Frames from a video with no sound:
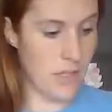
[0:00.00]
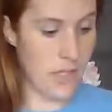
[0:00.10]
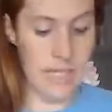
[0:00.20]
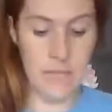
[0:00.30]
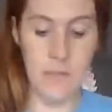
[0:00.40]
the
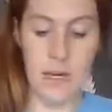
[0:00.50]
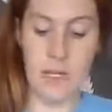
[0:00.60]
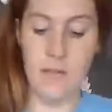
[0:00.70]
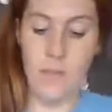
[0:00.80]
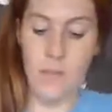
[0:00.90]

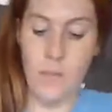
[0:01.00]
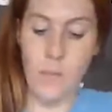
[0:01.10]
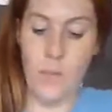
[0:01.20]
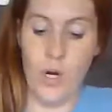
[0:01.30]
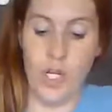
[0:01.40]
ladybug,
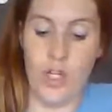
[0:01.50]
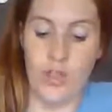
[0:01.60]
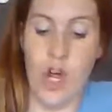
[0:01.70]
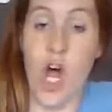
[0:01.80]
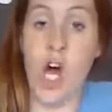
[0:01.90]
we're going to
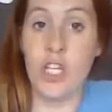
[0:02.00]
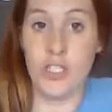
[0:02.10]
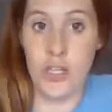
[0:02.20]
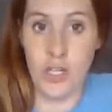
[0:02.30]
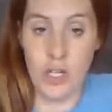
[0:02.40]
draw a
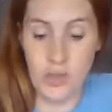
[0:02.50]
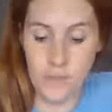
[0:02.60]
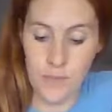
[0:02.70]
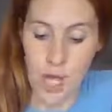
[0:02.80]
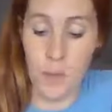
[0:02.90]

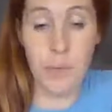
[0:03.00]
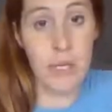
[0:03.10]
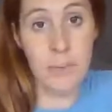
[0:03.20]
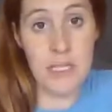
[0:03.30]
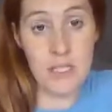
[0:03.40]
circle, a
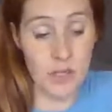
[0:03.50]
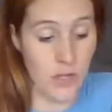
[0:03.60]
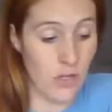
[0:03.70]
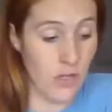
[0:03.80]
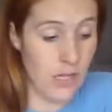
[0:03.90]
pretty big
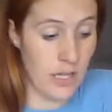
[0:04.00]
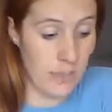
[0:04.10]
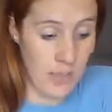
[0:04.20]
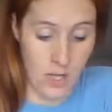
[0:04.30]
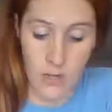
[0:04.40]
circle in the
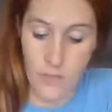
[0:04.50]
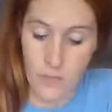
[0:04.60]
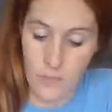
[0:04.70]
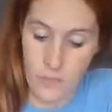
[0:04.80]
middle.